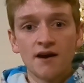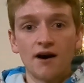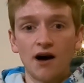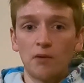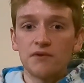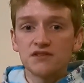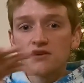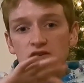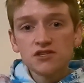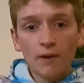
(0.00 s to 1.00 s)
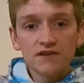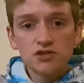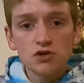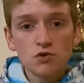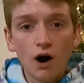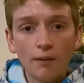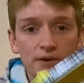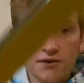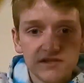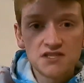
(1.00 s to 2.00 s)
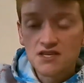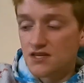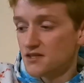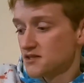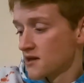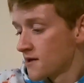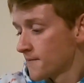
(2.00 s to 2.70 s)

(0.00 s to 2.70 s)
And so these are my two uphill skis.